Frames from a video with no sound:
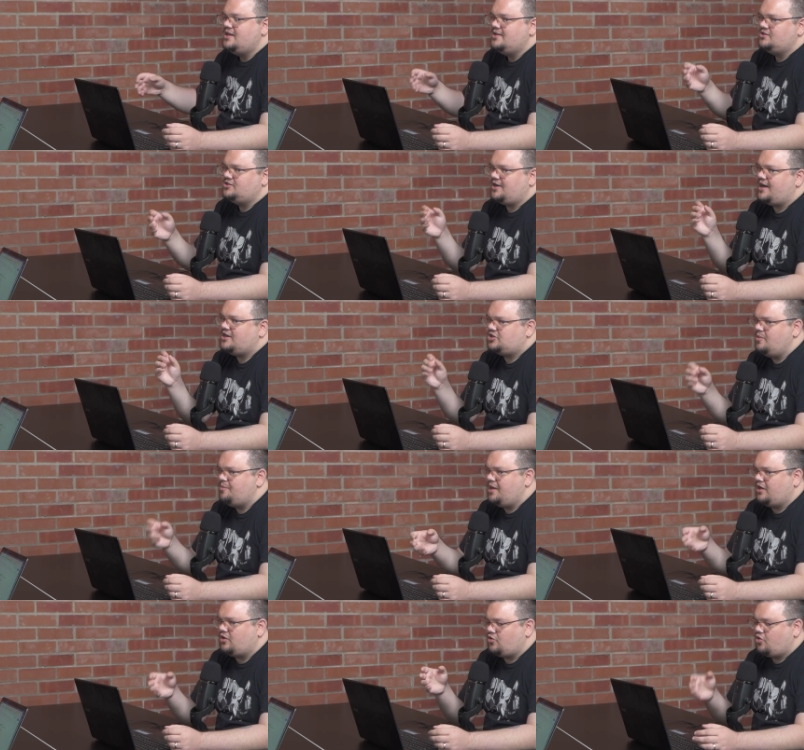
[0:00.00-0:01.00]
So you're actually
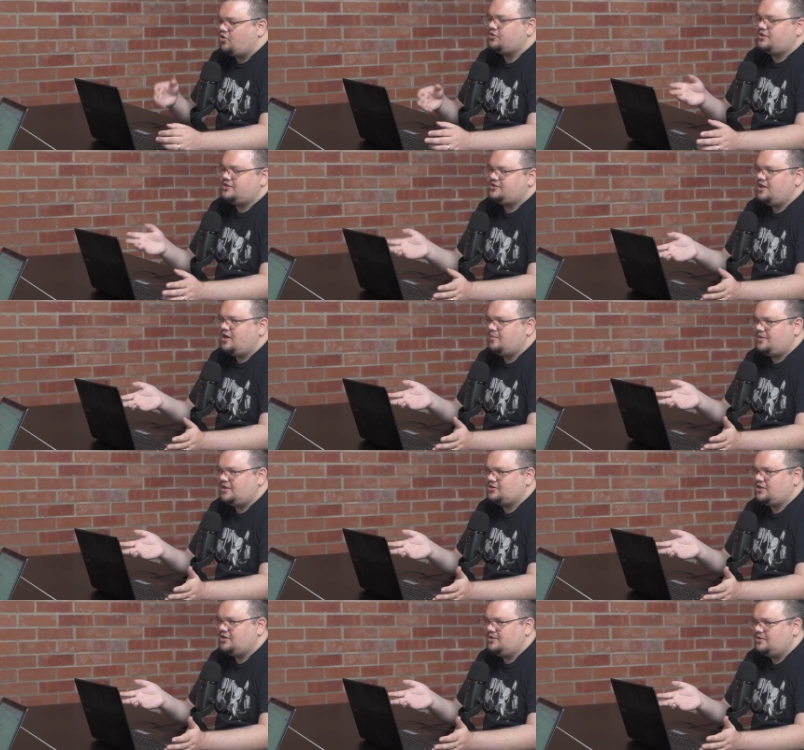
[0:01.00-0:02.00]
better not to set up
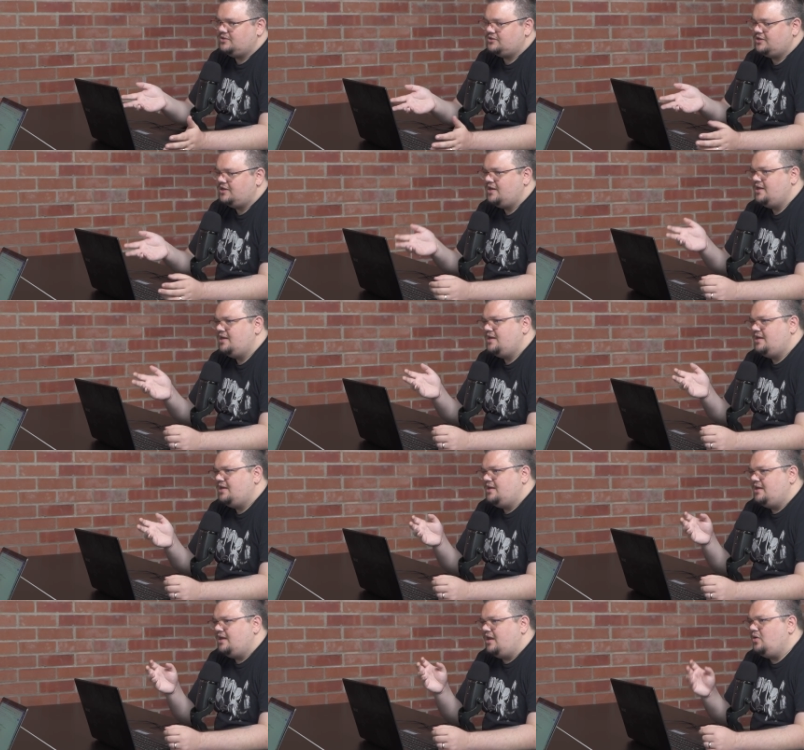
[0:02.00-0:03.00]
discounts.
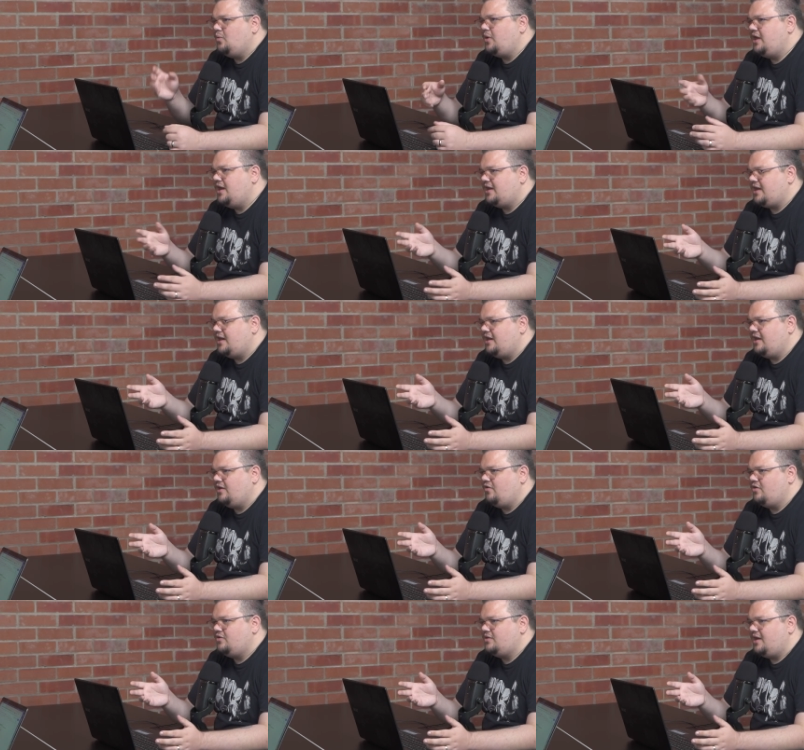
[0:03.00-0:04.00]
And the way I kind of get
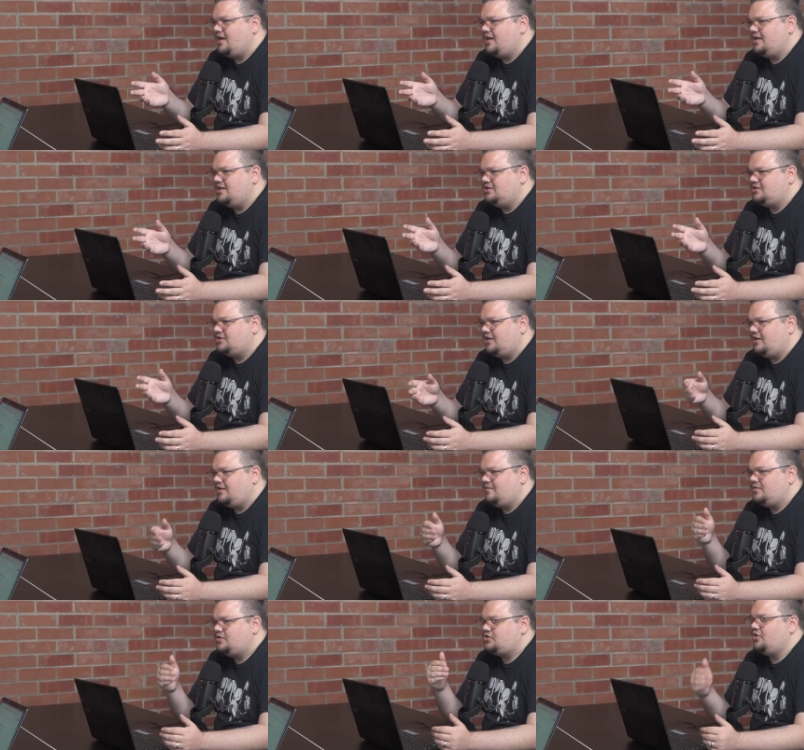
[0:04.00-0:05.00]
around that is,
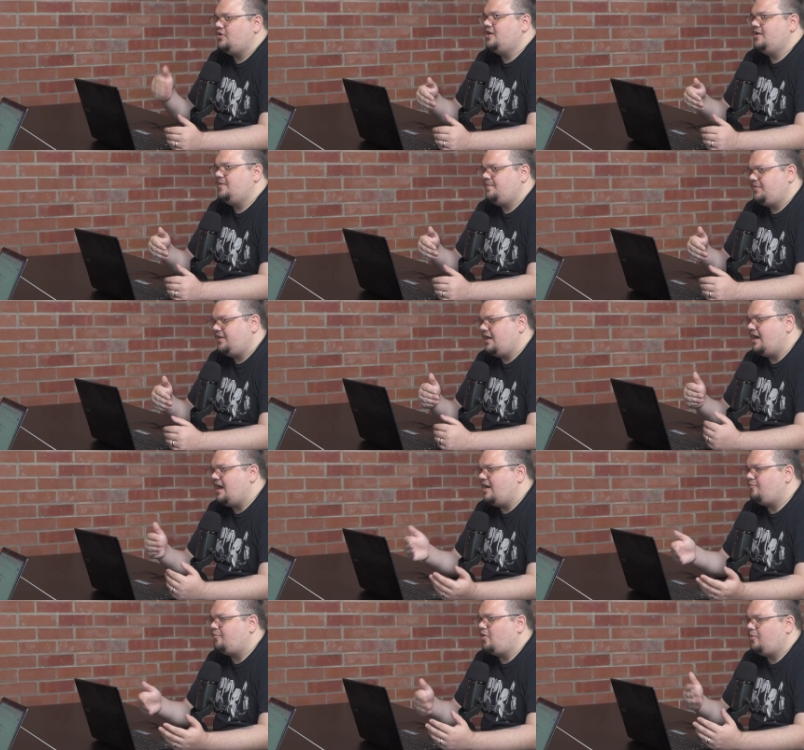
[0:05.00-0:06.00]
sorry,
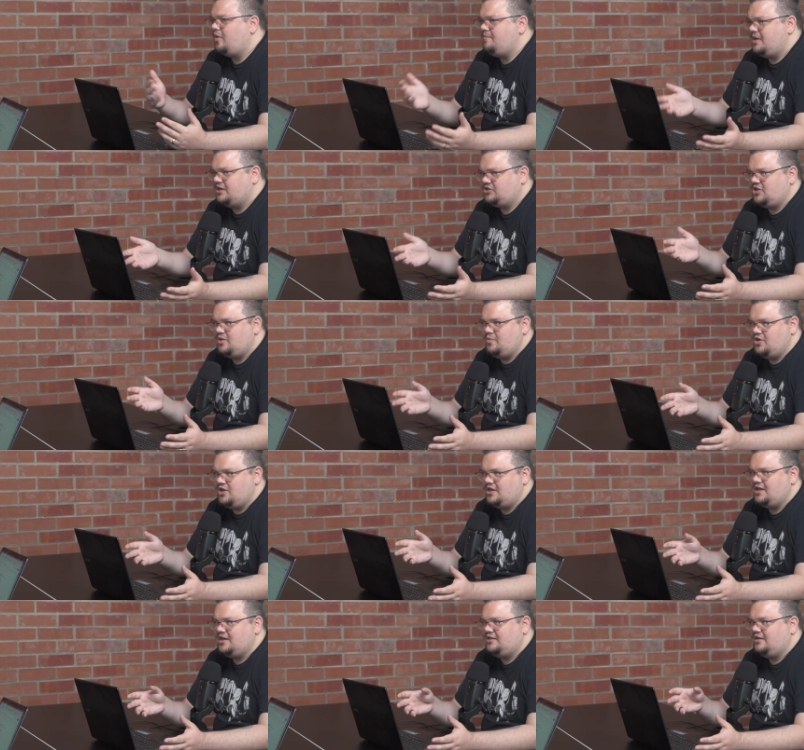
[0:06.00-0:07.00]
I probably
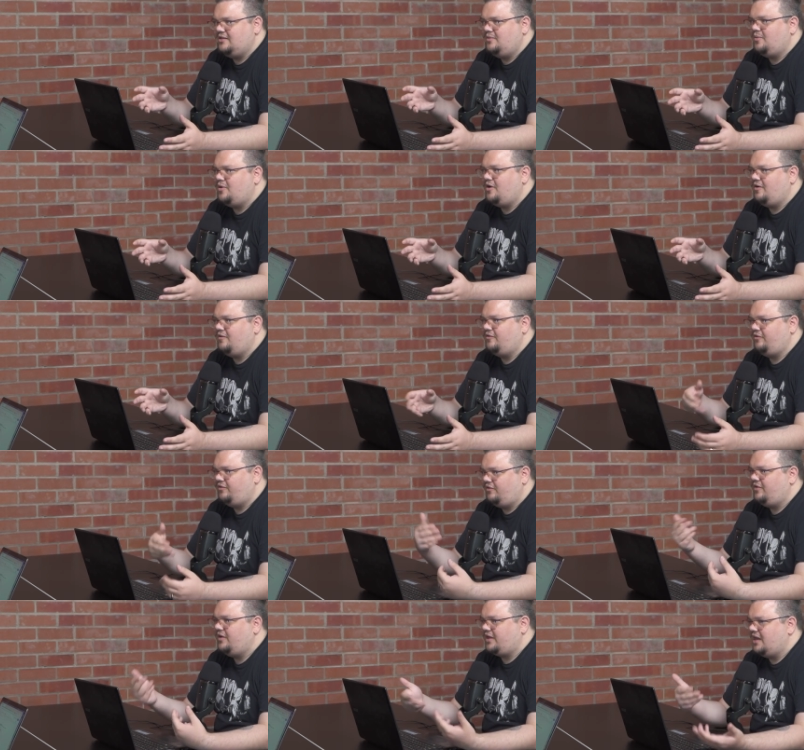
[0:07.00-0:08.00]
miscommunicated what
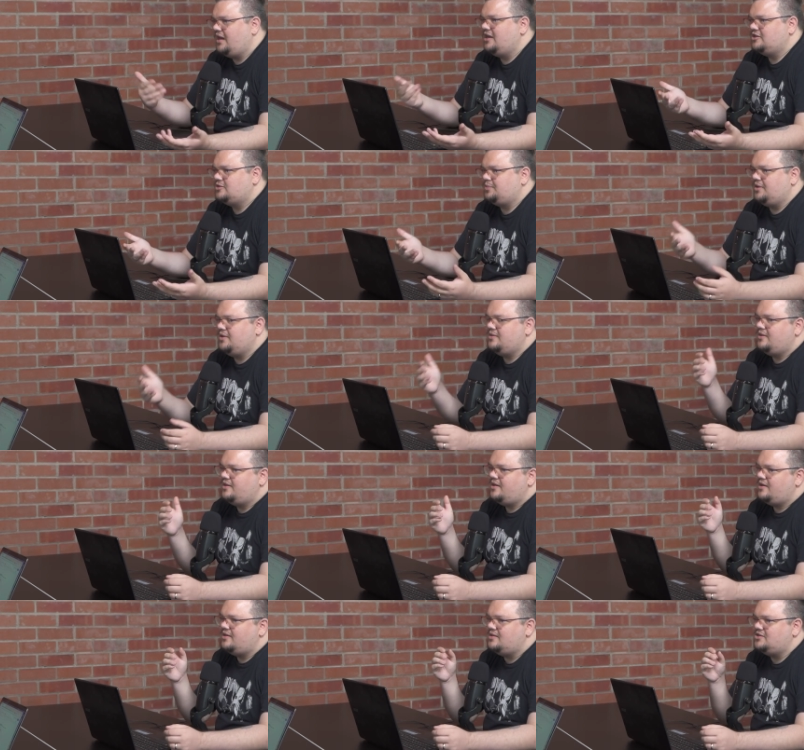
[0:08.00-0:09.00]
I've kind of explained
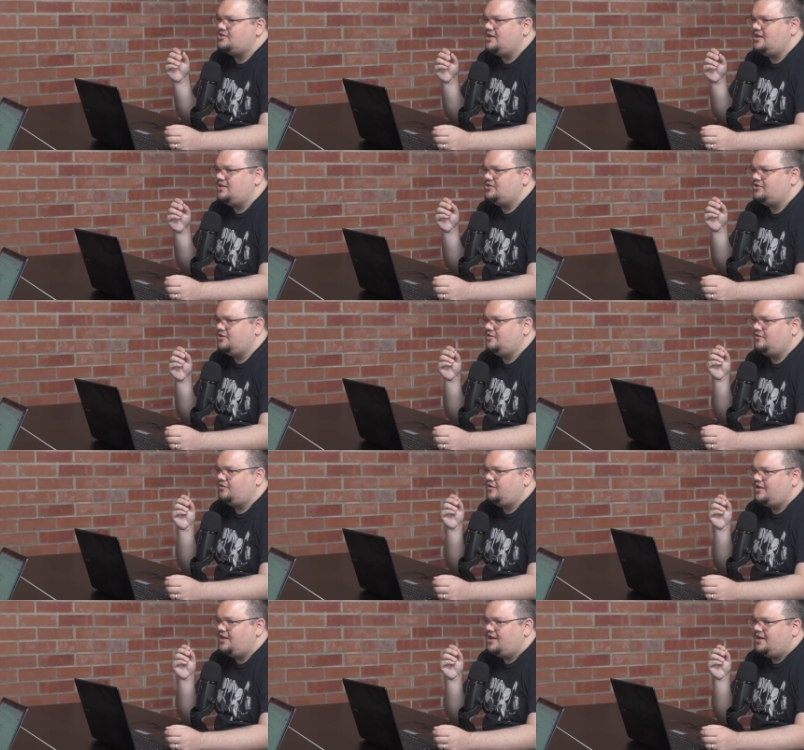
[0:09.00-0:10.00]
there, in the sense of
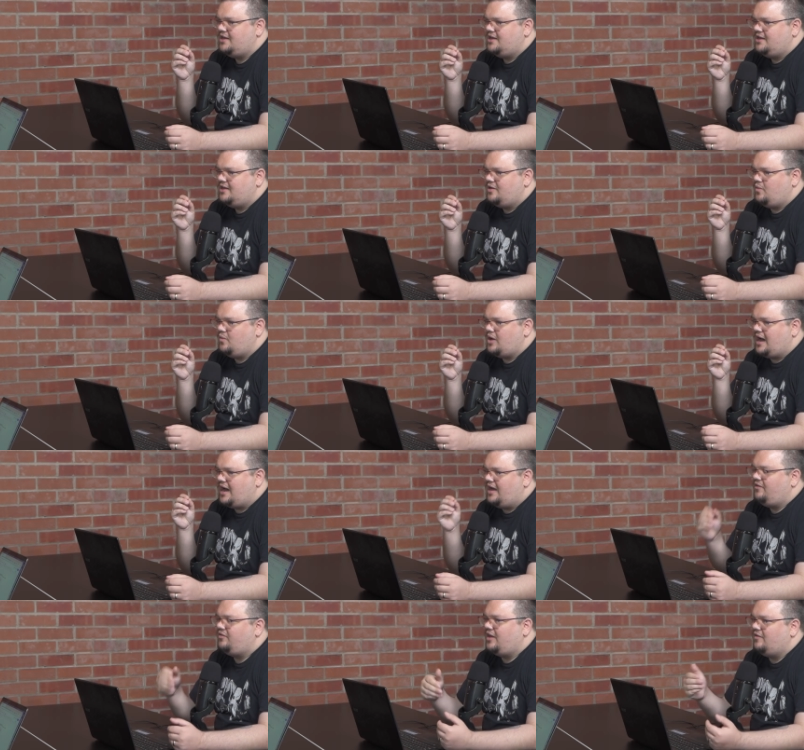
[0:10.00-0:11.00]

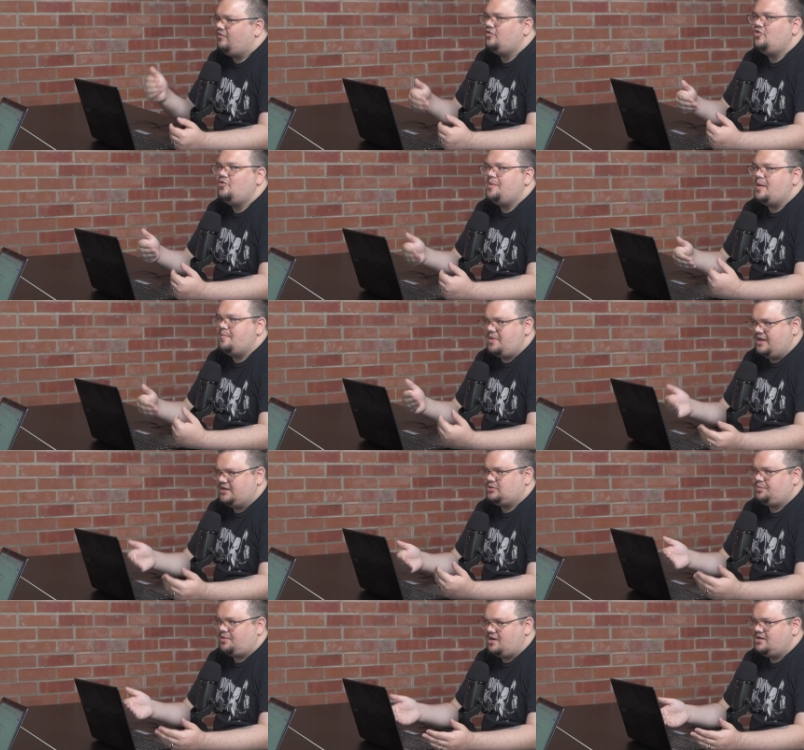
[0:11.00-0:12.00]
I've given you my
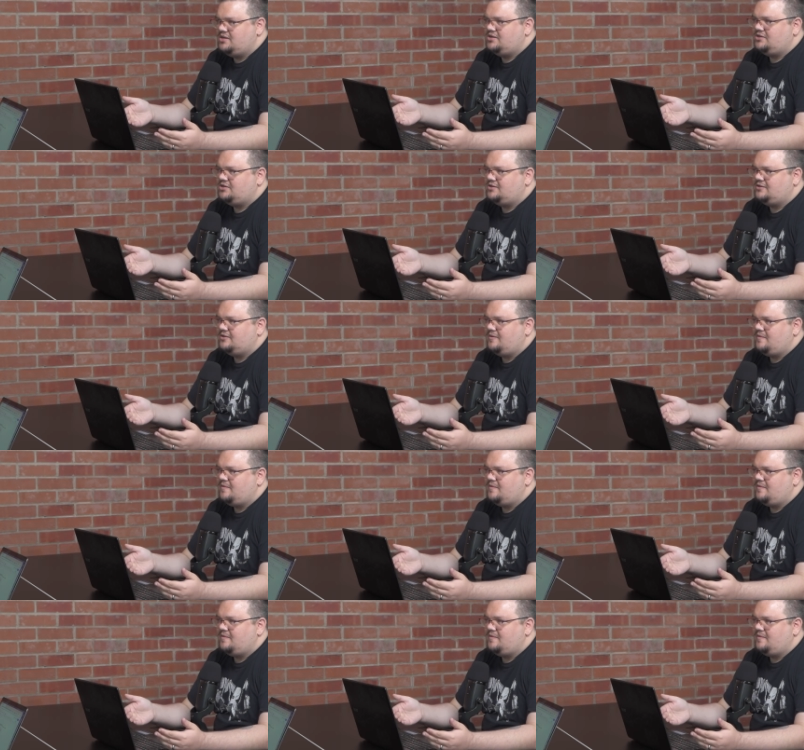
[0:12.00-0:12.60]
best price